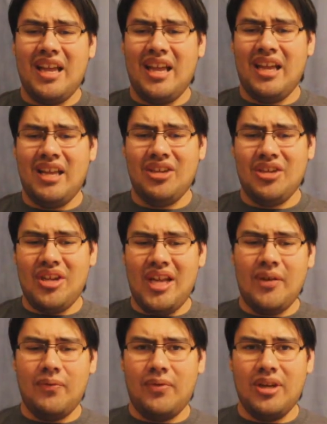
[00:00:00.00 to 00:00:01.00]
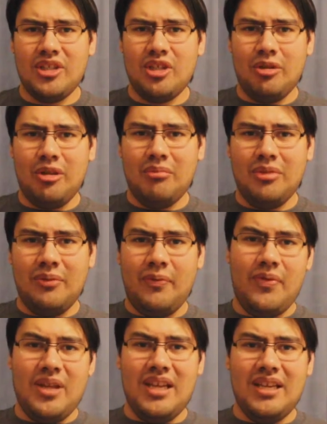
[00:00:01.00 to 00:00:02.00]
And you have Riggs and them
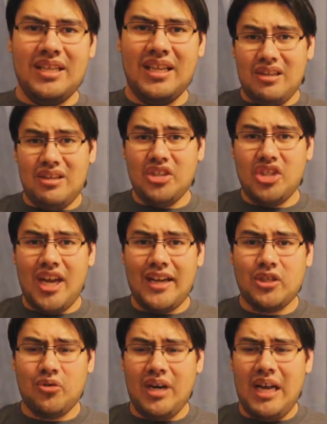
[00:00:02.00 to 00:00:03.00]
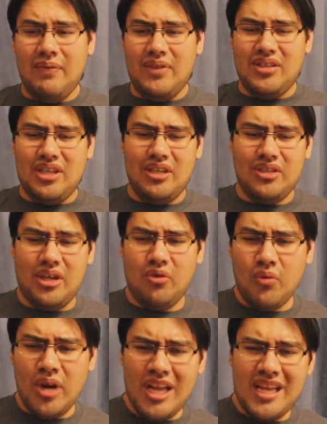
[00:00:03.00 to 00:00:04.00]
defeat Jack Travis. He's like,
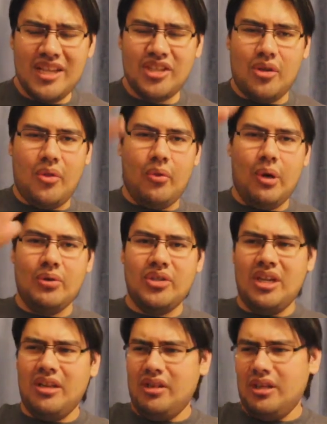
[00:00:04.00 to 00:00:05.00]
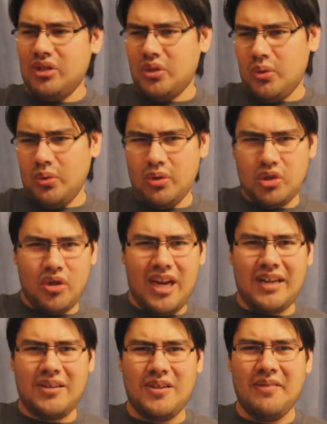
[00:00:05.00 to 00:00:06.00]
Riggs, and throws it, and then it's through the
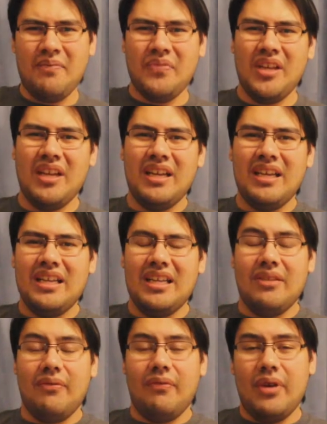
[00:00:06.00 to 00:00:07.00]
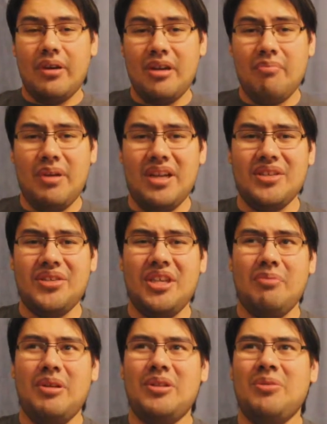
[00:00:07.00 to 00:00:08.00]
tractor. Very
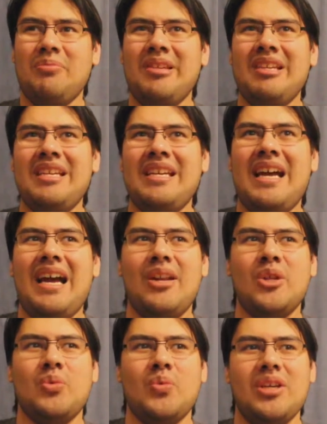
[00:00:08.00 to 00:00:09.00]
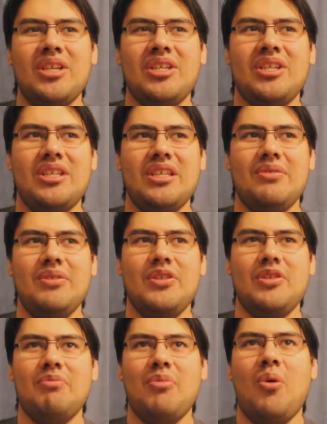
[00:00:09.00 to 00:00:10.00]
basic, but to me, I just wish it
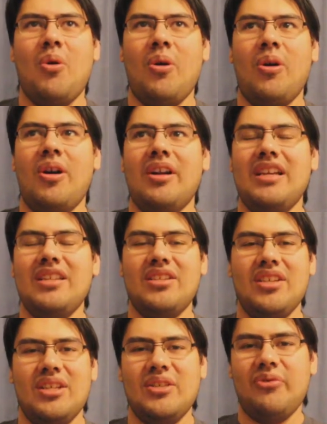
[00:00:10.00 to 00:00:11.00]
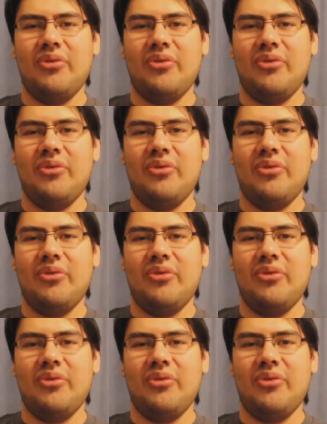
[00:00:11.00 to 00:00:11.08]
was a more intense